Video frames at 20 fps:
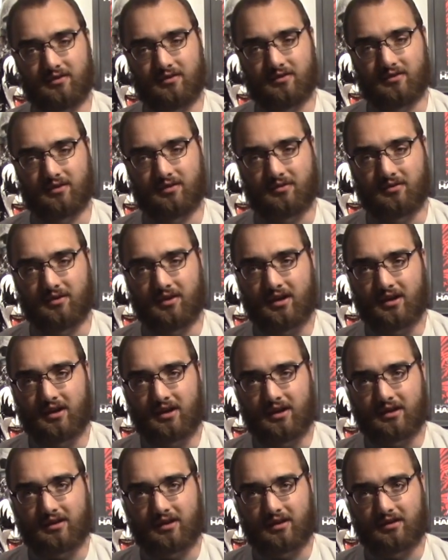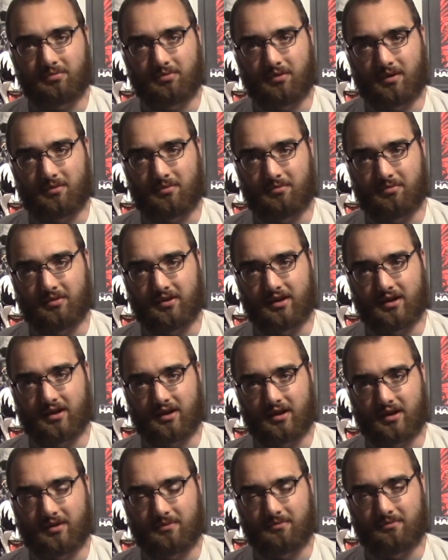So that's probably
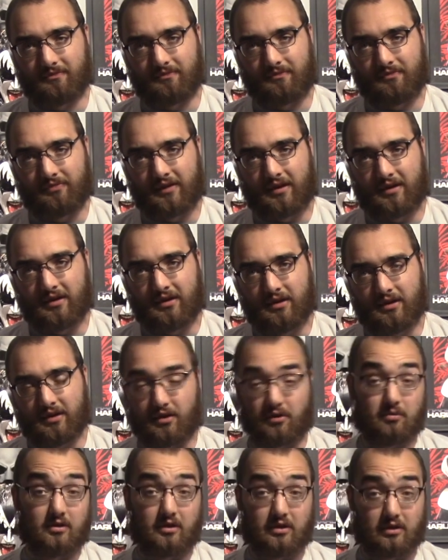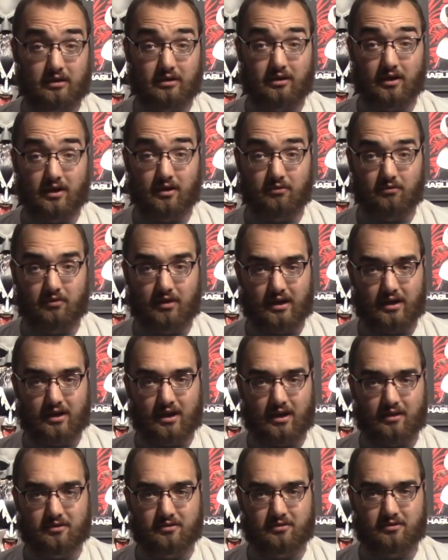um, you know, a good thing right
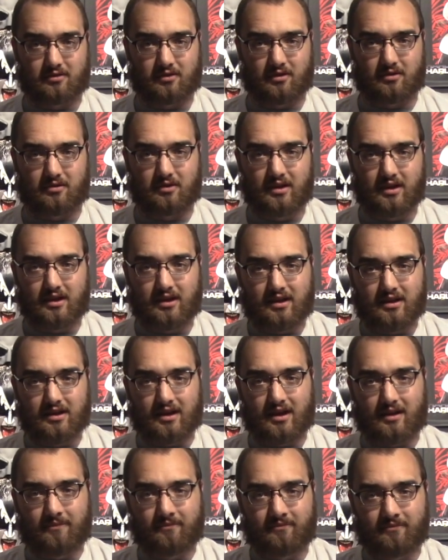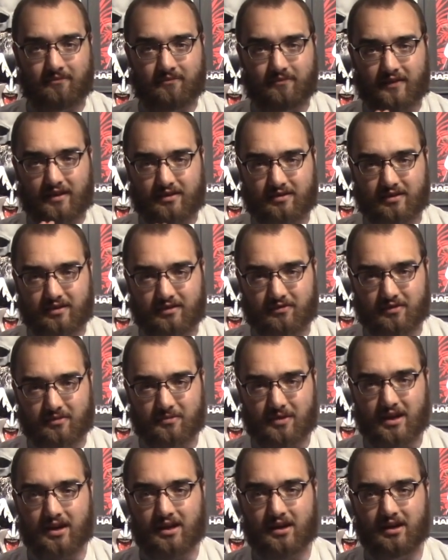now. So yeah, that's it for
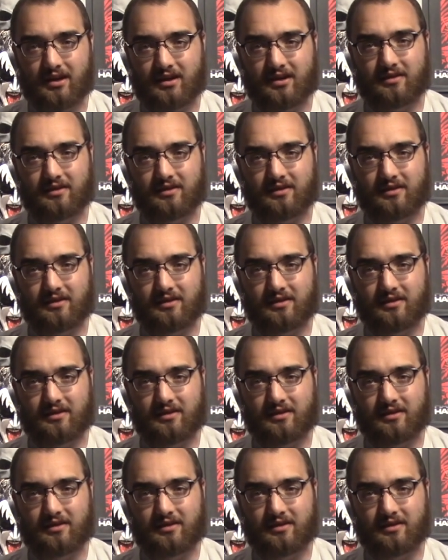me.